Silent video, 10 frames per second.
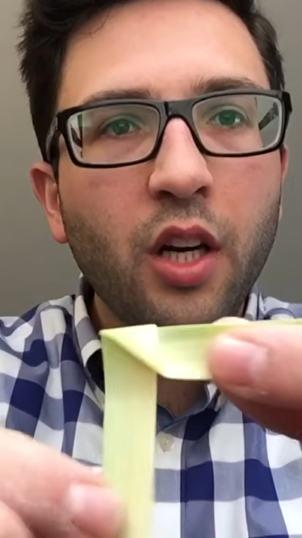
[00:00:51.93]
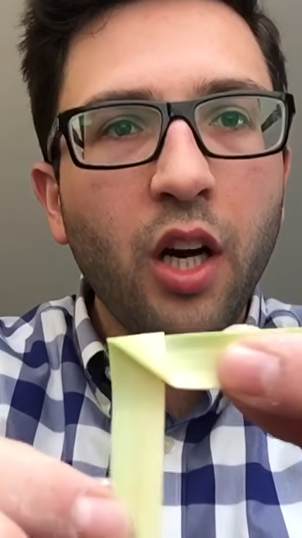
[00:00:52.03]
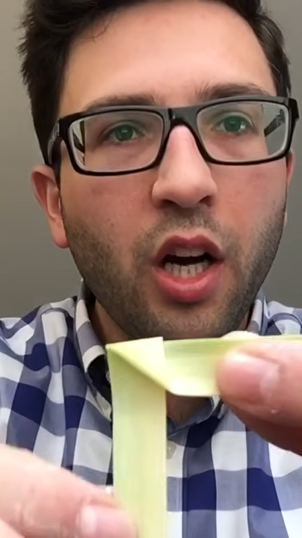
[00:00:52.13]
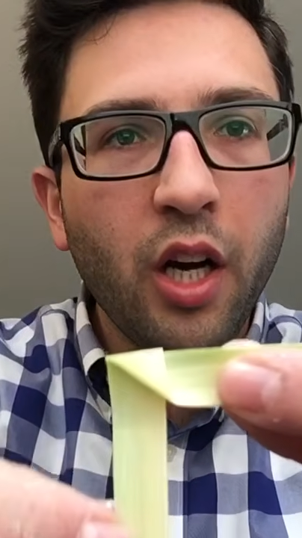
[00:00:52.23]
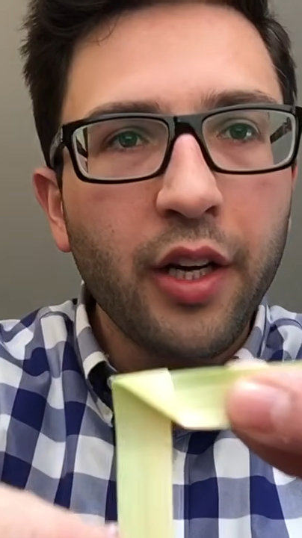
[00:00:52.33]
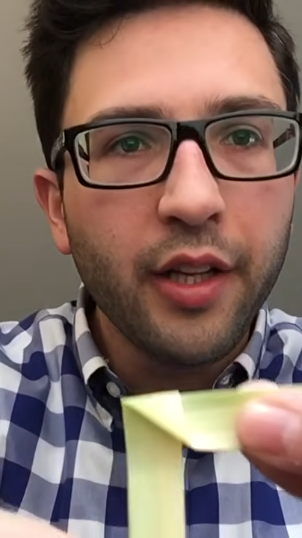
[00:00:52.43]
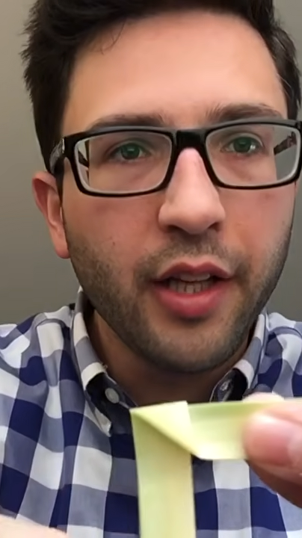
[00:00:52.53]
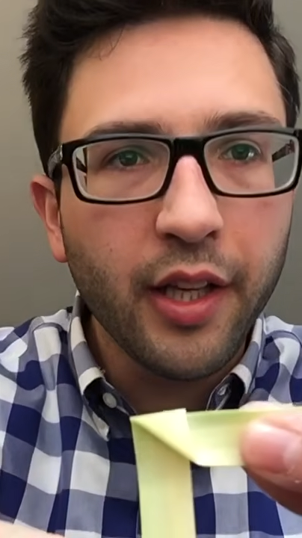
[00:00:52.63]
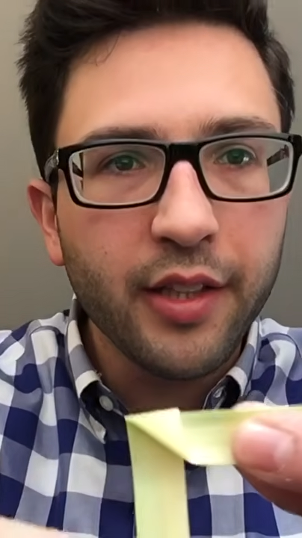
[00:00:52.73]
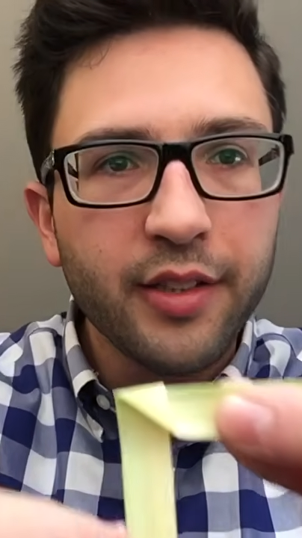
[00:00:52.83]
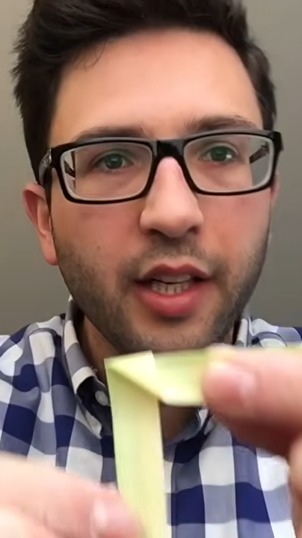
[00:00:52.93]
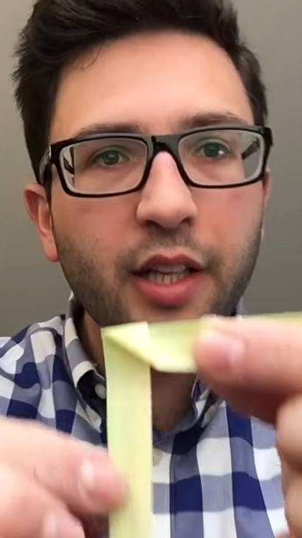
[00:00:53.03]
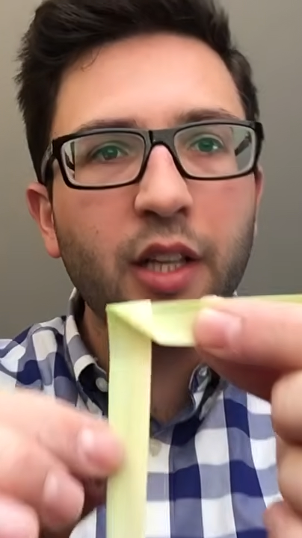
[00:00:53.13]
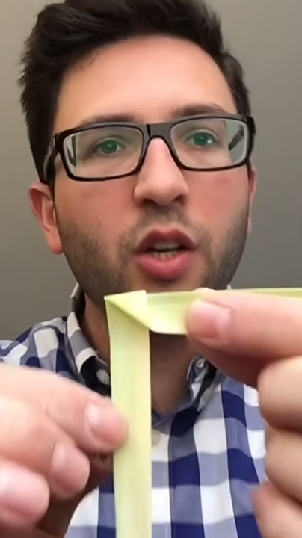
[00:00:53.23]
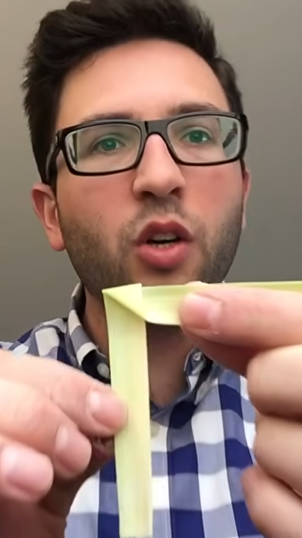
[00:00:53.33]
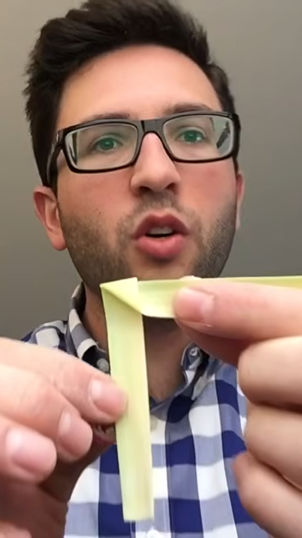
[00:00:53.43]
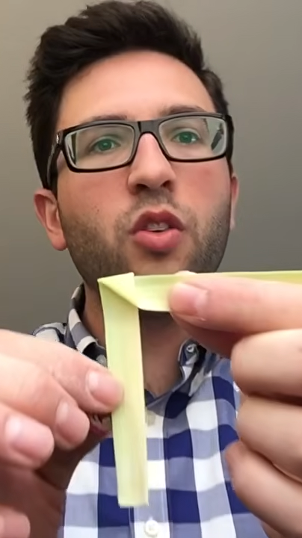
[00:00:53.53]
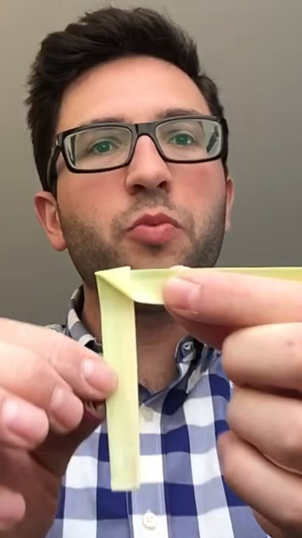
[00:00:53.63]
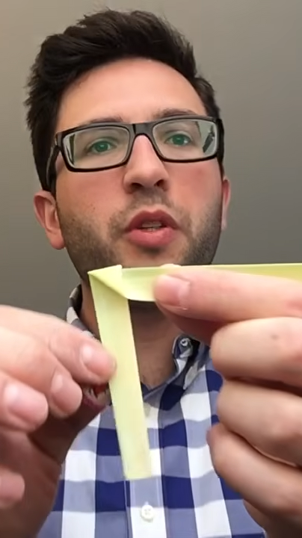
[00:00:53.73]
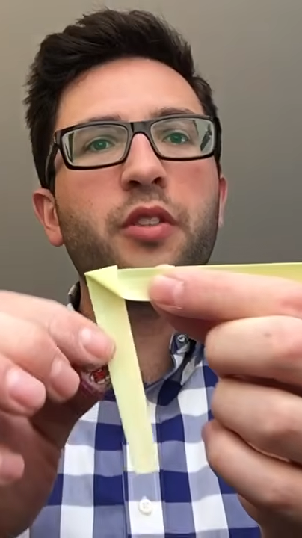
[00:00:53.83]
odd and like it's not going to
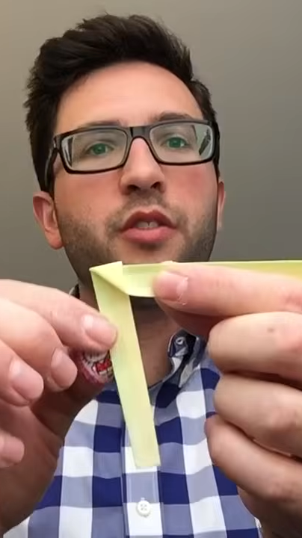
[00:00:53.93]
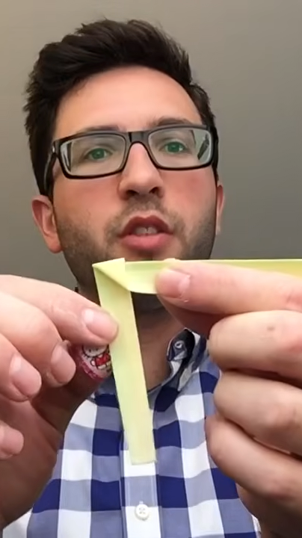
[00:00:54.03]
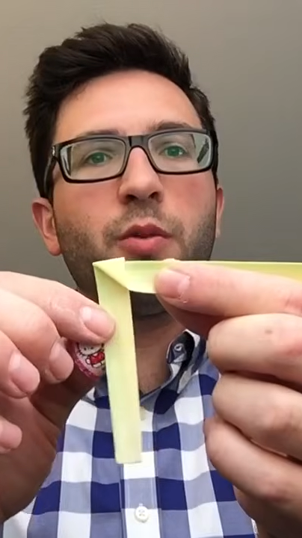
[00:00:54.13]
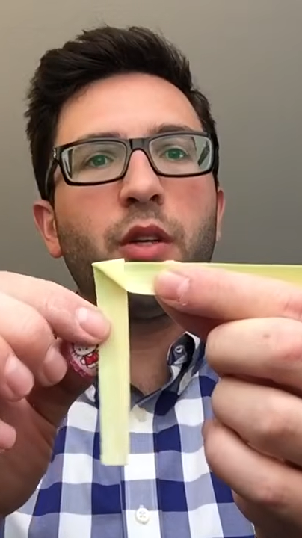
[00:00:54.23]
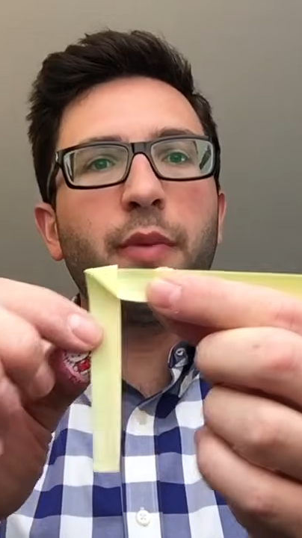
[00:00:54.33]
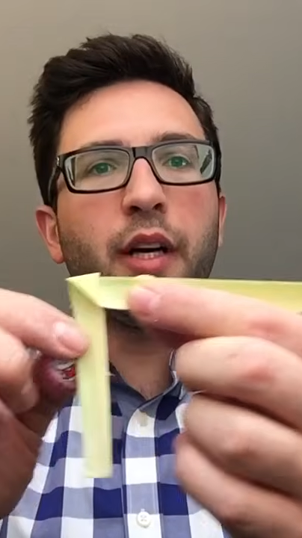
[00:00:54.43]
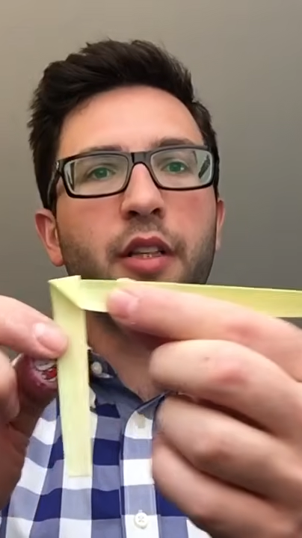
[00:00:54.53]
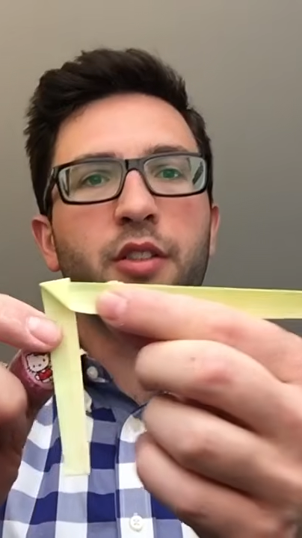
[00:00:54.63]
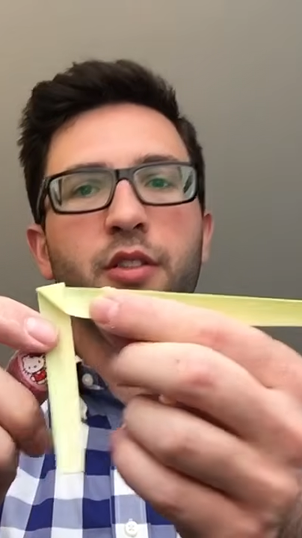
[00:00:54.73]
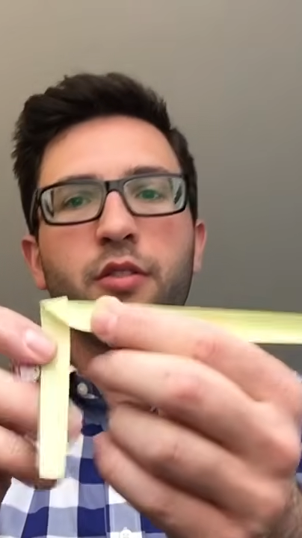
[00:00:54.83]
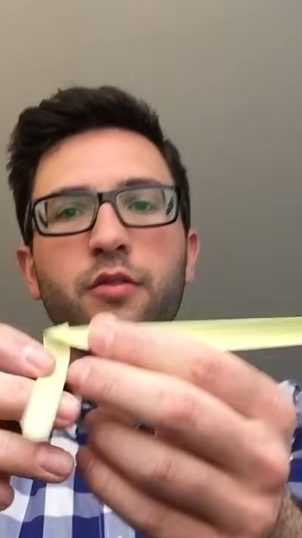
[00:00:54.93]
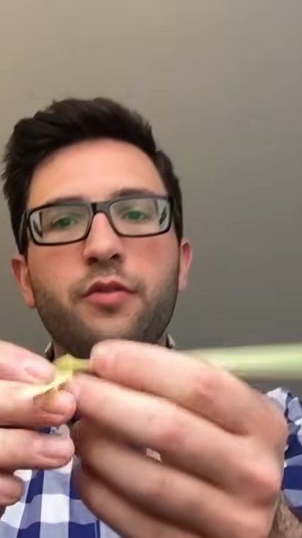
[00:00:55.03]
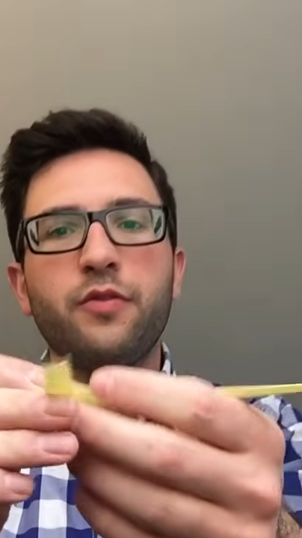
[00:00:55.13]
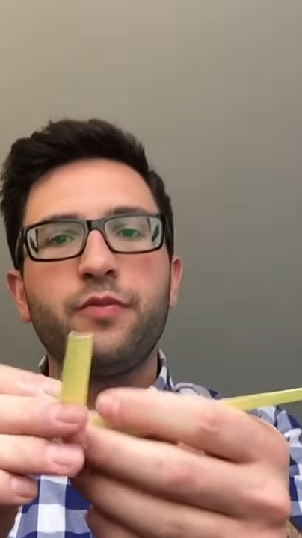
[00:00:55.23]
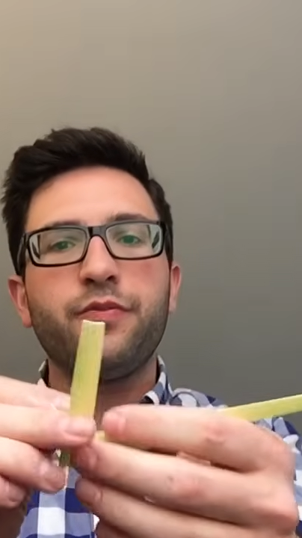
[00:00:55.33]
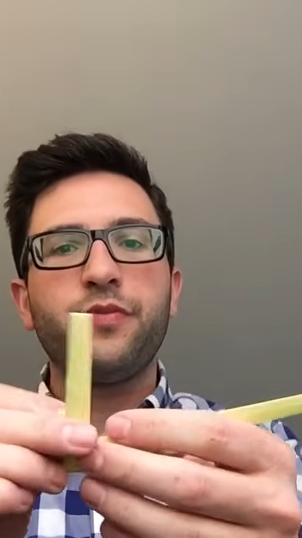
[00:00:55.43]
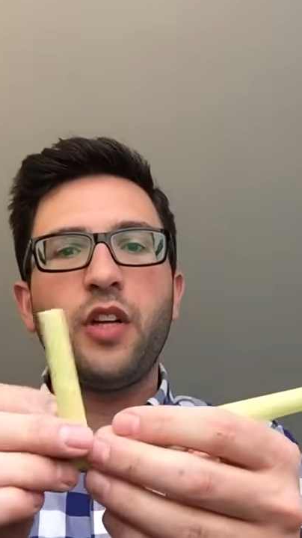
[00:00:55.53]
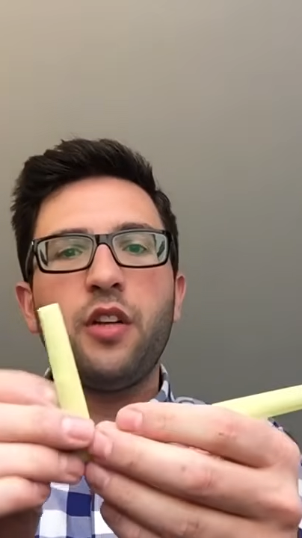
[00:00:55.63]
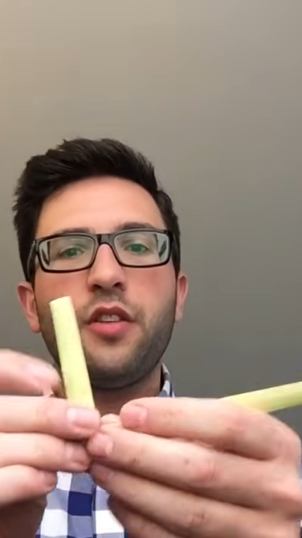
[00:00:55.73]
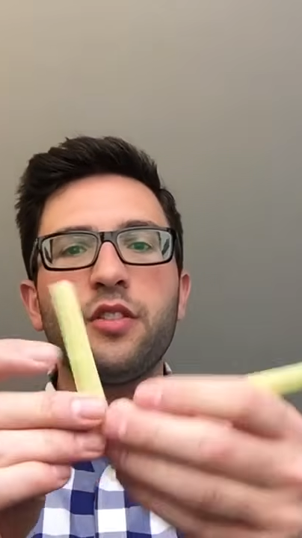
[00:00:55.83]
hold, but don't worry about it, just
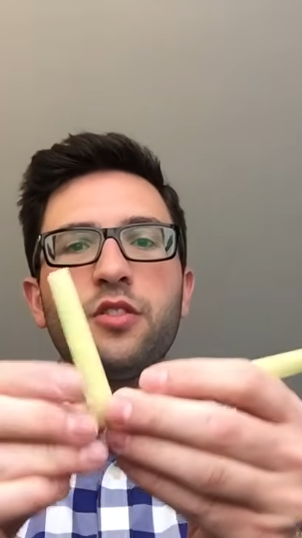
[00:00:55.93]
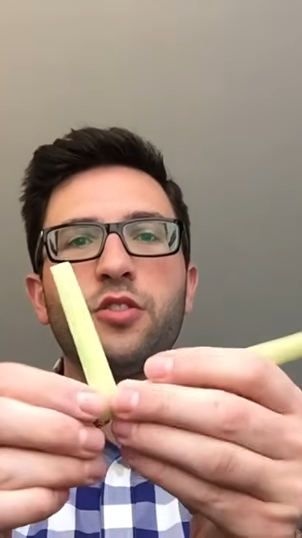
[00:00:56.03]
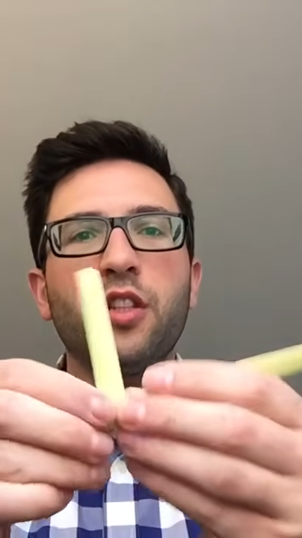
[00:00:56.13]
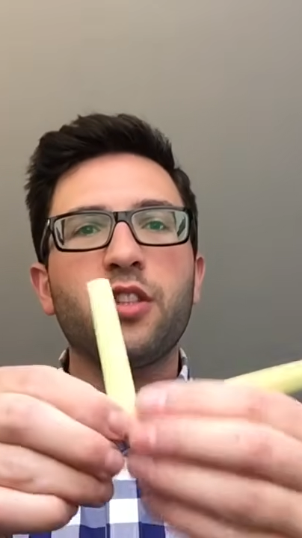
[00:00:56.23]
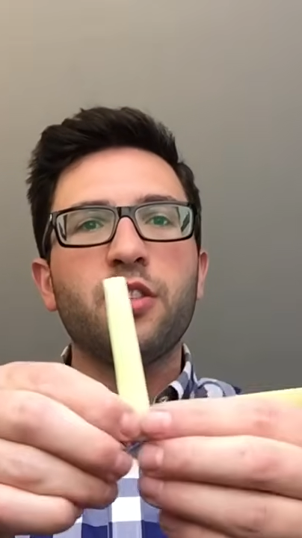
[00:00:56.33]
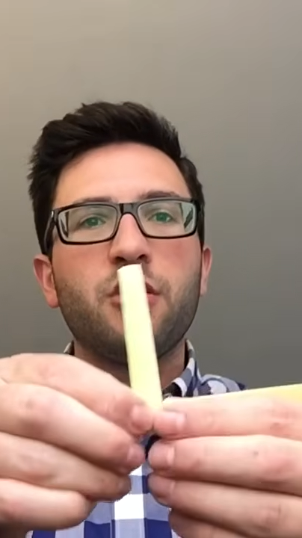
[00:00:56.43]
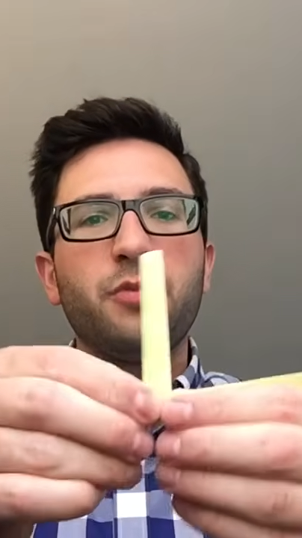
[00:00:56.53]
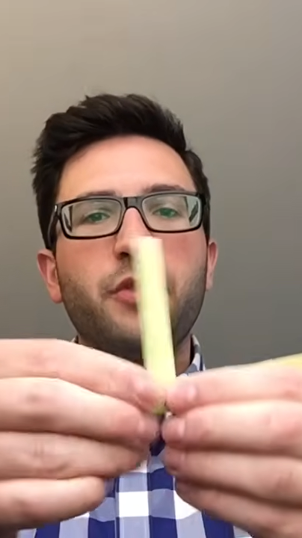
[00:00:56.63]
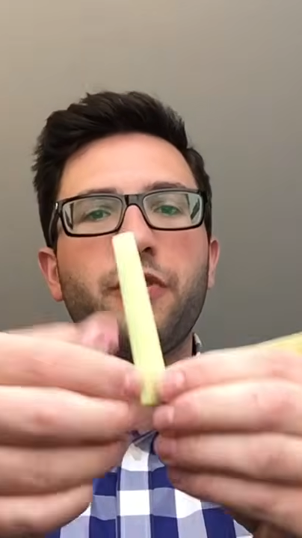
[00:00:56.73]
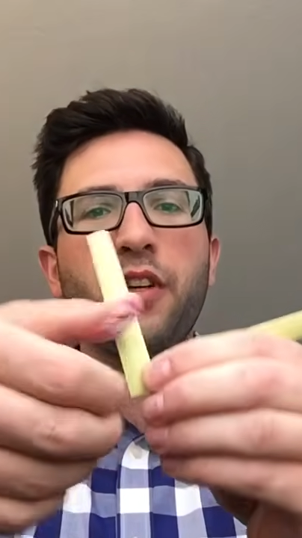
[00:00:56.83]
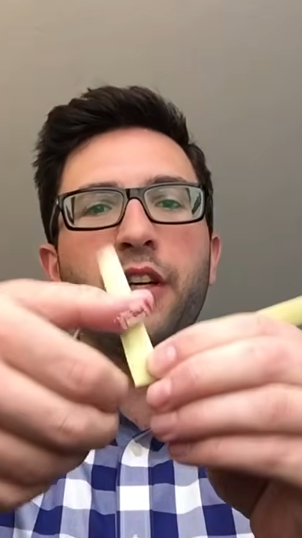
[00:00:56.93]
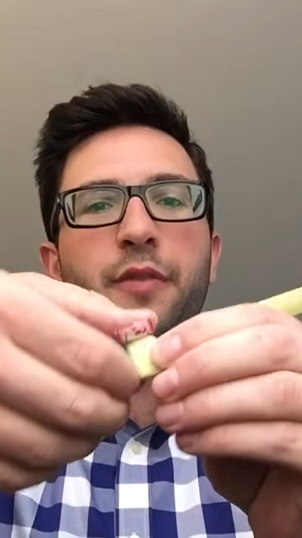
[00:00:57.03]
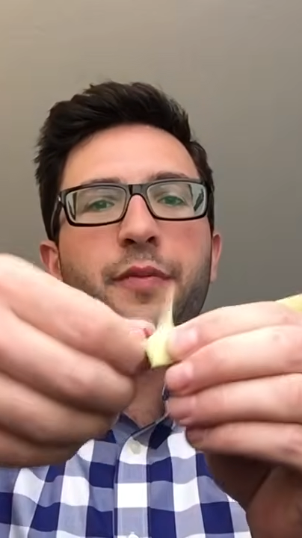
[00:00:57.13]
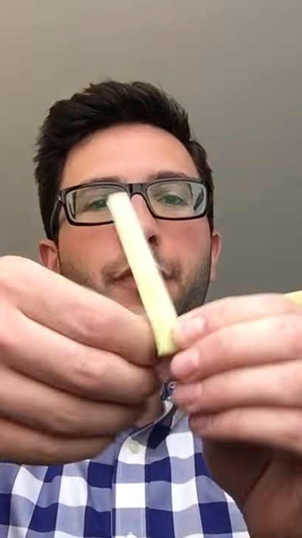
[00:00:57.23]
follow these instructions, you'll be fine.